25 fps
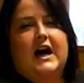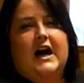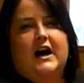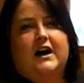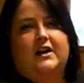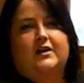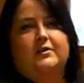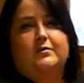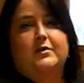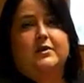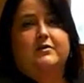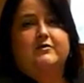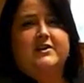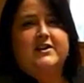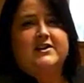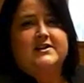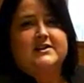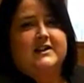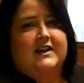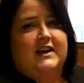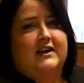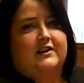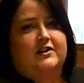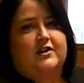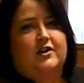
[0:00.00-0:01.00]
and we
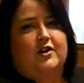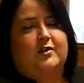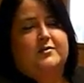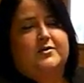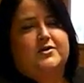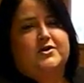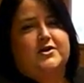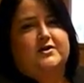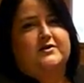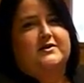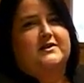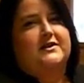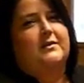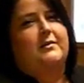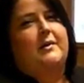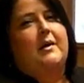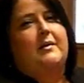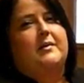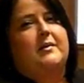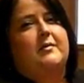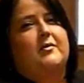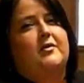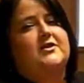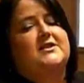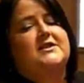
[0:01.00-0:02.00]
recently had an opportunity
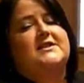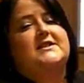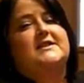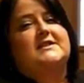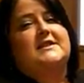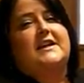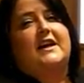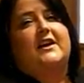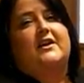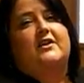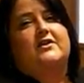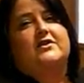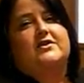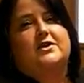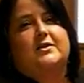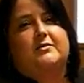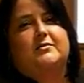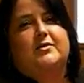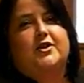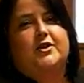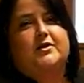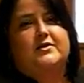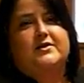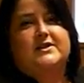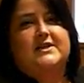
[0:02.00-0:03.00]
where we wanted to take on
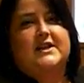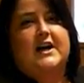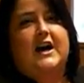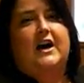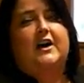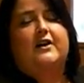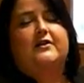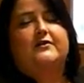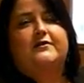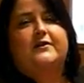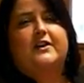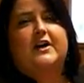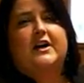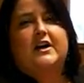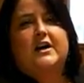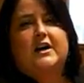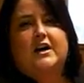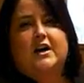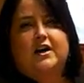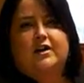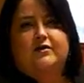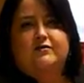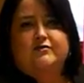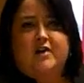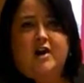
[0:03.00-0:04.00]
some new staff,
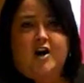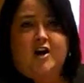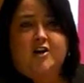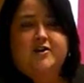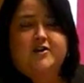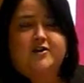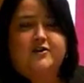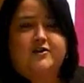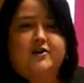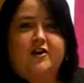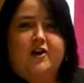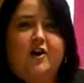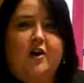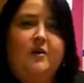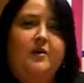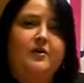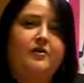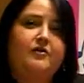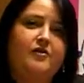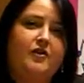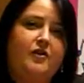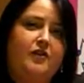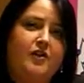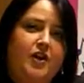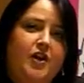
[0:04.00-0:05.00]
and rather than
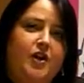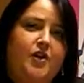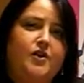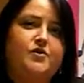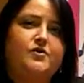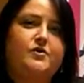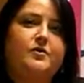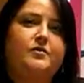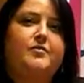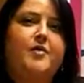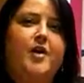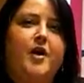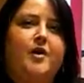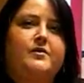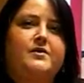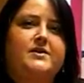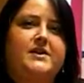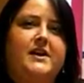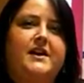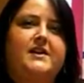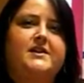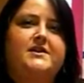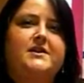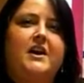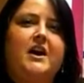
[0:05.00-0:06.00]
going through the usual
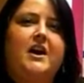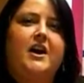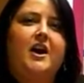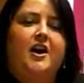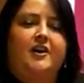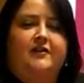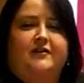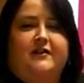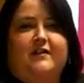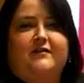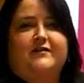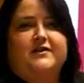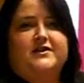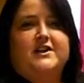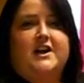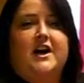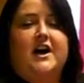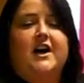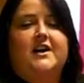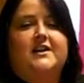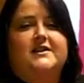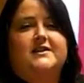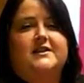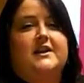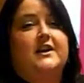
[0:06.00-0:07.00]
process of
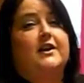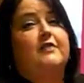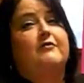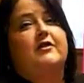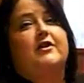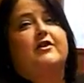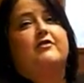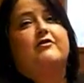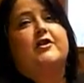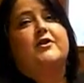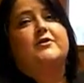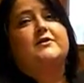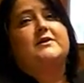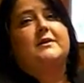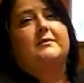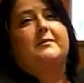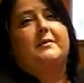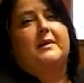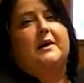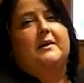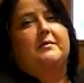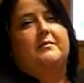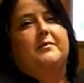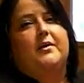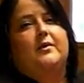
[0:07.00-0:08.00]
advertising and recruiting
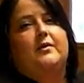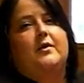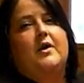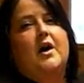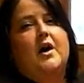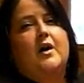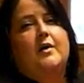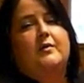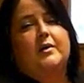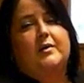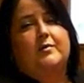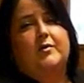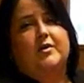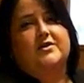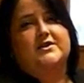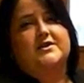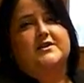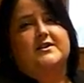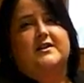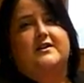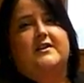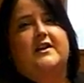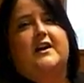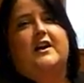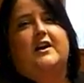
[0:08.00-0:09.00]
people, we
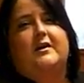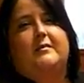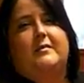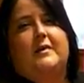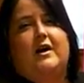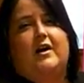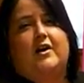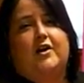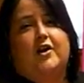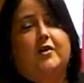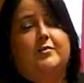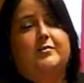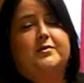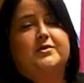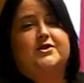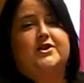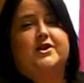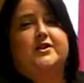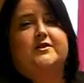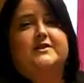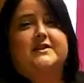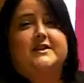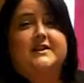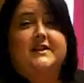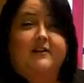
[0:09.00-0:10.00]
wanted to think about an
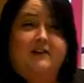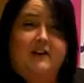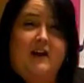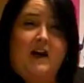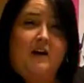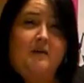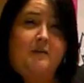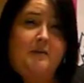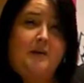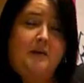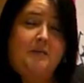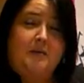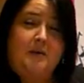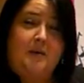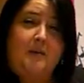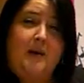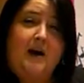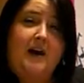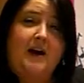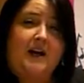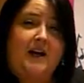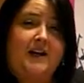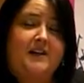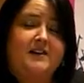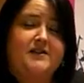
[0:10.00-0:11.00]
opportunity of getting people
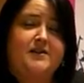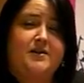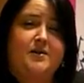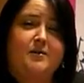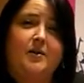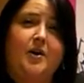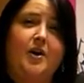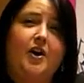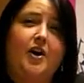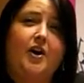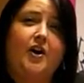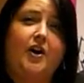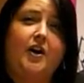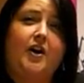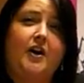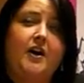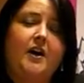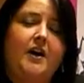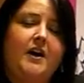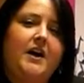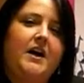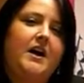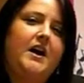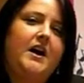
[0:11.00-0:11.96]
back into work.